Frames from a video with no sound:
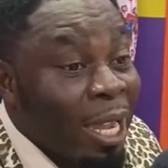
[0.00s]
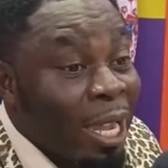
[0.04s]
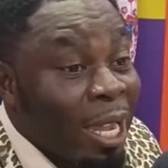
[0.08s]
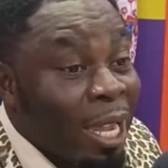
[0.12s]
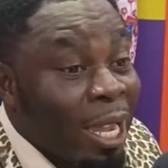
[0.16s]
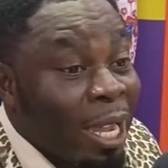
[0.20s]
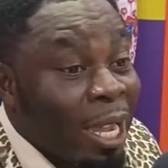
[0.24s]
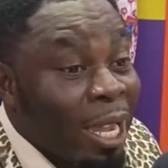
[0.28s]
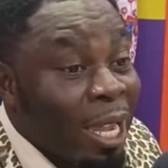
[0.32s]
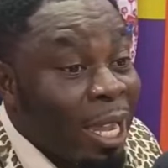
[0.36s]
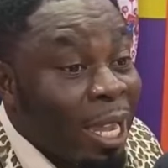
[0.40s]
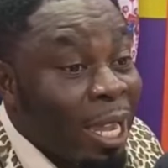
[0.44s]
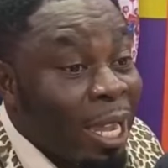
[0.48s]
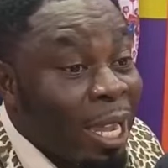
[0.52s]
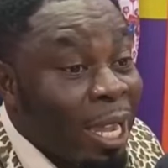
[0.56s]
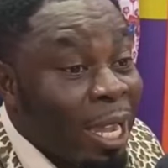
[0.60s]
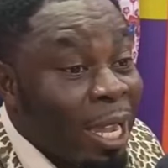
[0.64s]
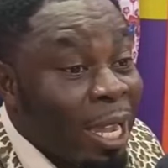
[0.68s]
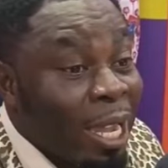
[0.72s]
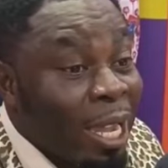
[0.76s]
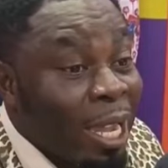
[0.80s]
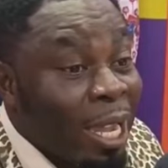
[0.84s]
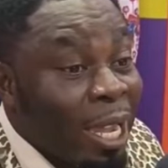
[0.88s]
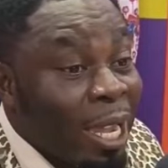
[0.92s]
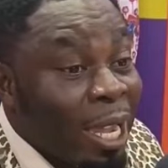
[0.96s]

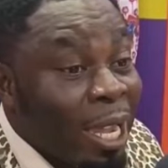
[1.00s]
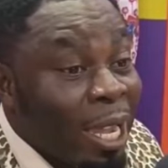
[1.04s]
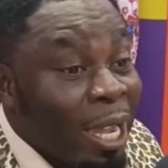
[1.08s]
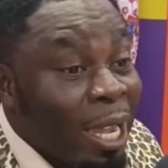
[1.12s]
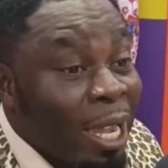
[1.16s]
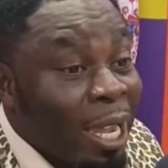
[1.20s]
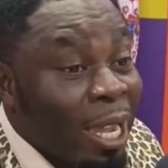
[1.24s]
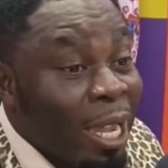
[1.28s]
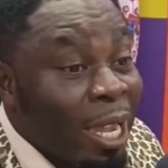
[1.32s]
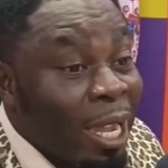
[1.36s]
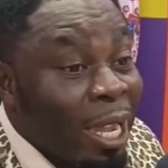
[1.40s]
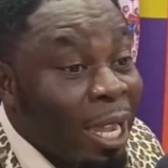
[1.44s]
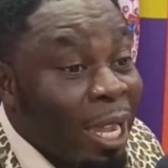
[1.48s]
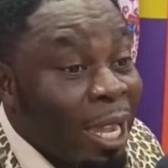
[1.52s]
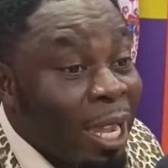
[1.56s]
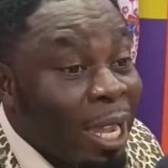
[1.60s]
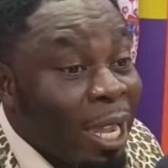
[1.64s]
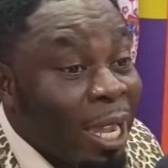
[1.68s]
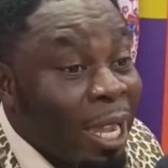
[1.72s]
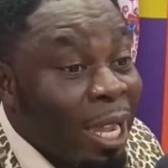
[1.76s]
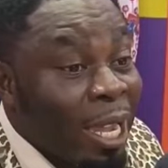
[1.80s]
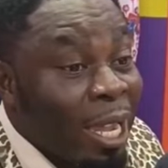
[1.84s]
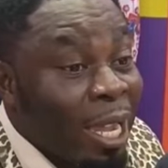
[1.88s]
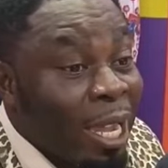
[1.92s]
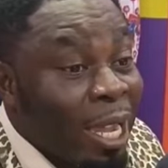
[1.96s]

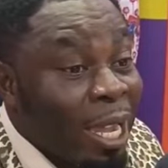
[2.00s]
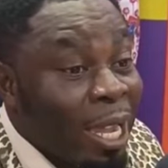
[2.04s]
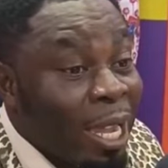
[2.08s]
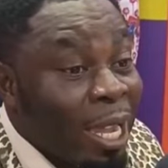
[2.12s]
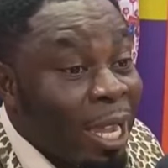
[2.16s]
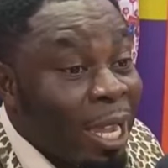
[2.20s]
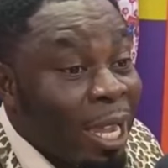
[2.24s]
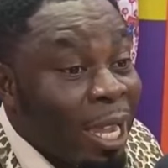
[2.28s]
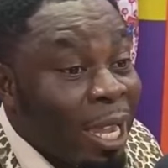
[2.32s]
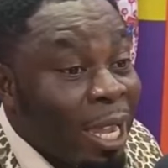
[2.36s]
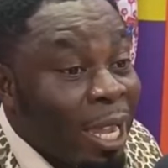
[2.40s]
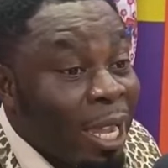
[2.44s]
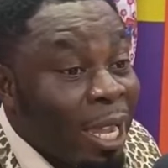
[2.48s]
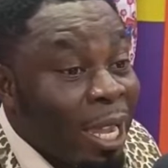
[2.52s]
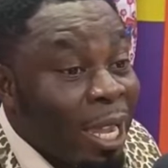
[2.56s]
(silent)